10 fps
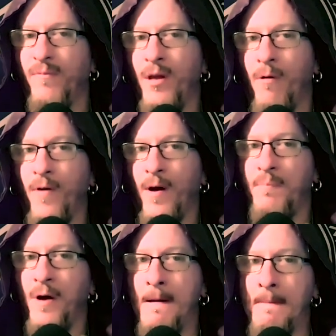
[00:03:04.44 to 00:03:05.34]
you know, find
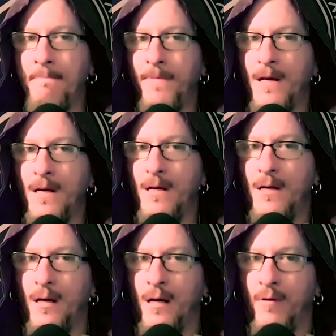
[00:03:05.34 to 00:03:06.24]
my,
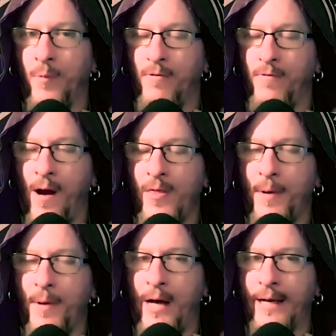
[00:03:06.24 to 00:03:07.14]
uh, when you find the
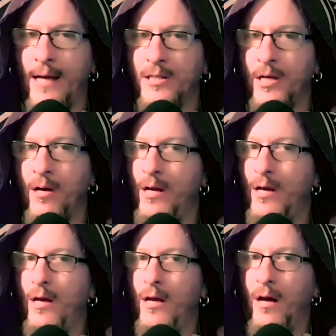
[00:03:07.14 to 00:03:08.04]
podcast there,
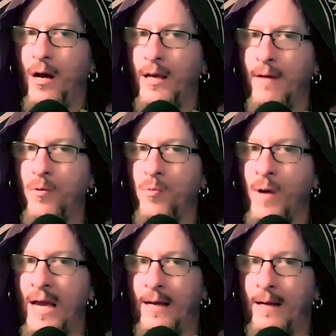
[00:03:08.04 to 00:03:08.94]
uh, give it a
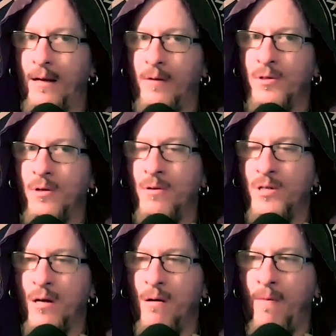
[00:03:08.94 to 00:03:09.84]
rating. I was
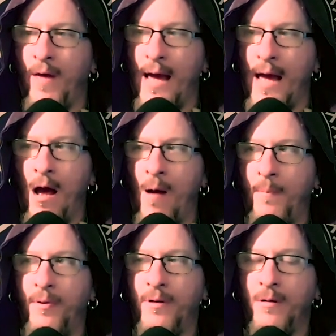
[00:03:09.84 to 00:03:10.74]
noticing on the
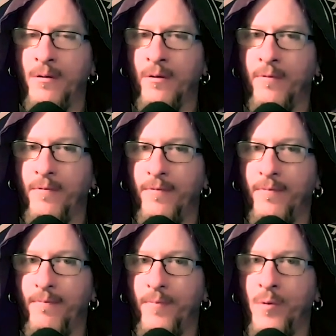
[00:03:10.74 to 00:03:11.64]
app, on the
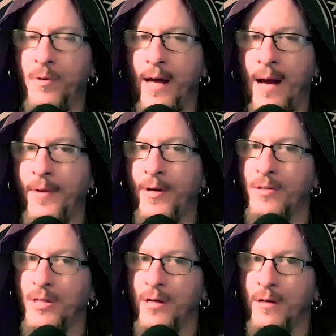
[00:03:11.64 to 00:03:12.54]
mobile app,
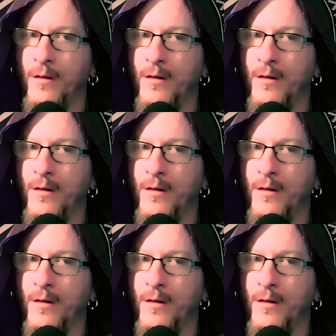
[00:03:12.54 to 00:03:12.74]
there's the